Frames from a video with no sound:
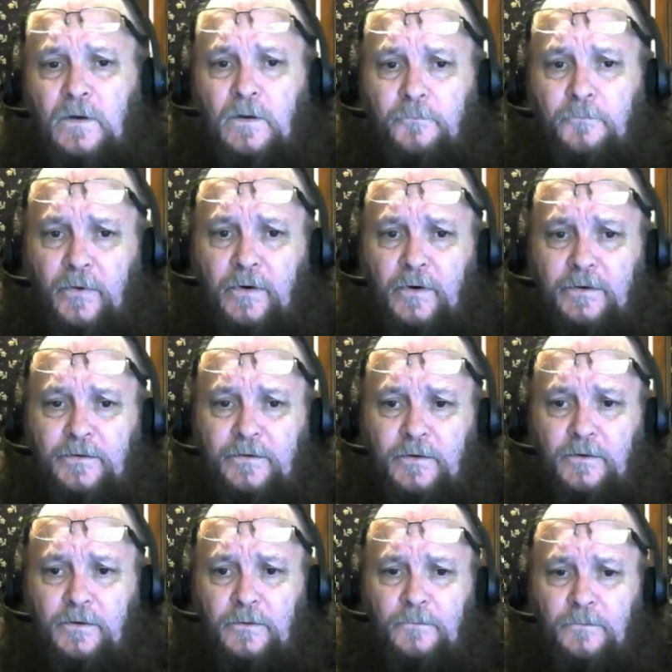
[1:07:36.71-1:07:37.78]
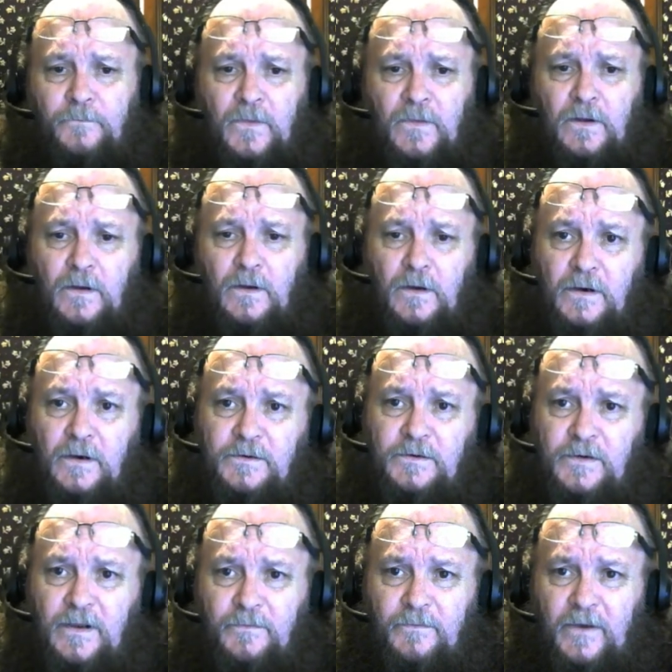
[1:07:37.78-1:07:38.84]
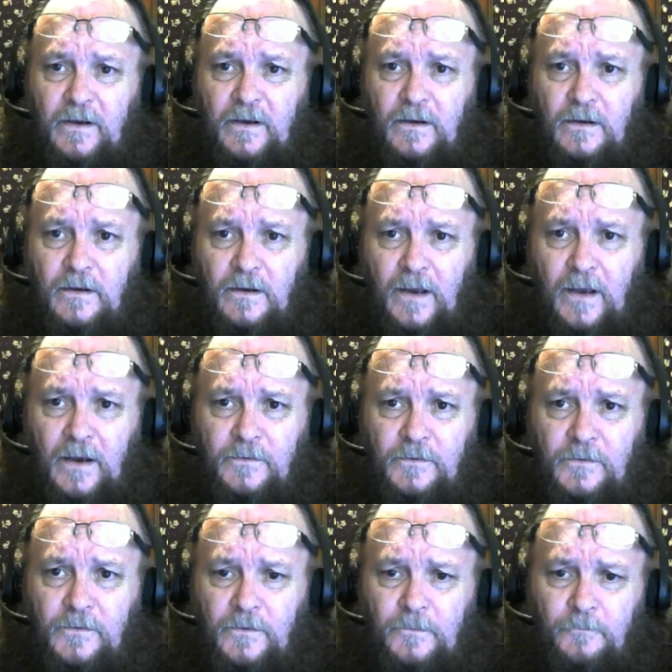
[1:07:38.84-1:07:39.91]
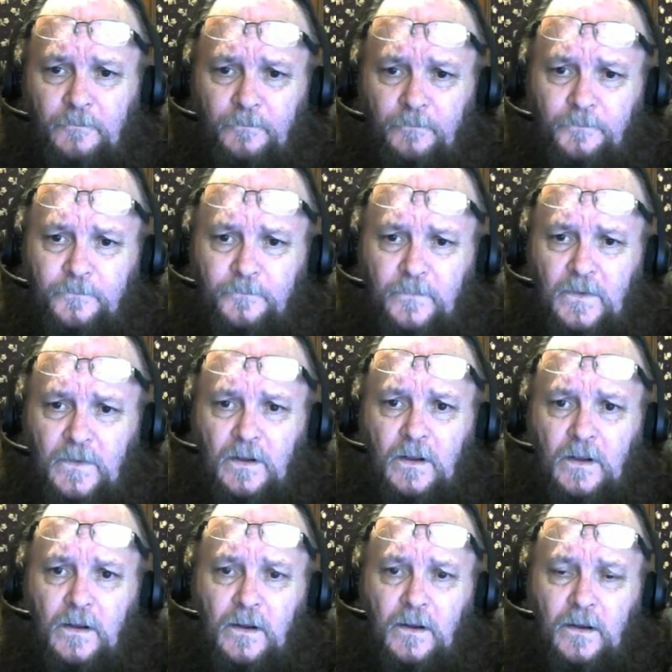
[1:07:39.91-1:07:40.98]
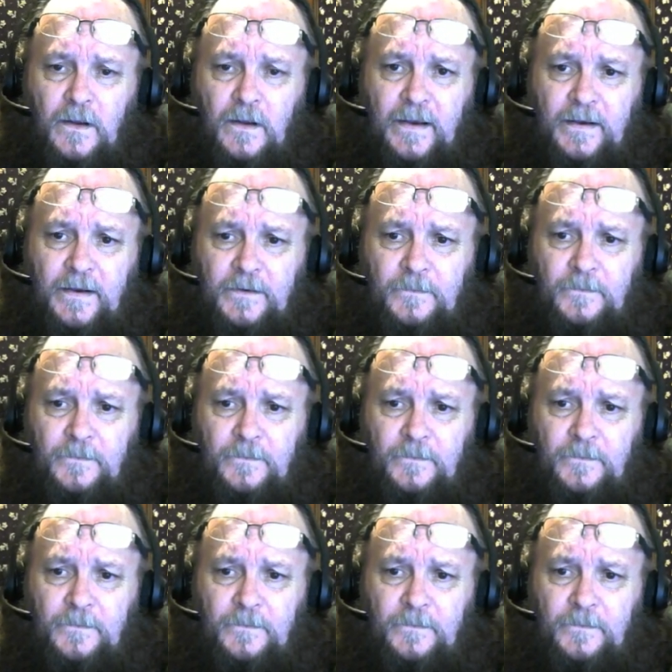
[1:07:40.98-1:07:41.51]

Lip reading: Part 2, Achieving Astral. And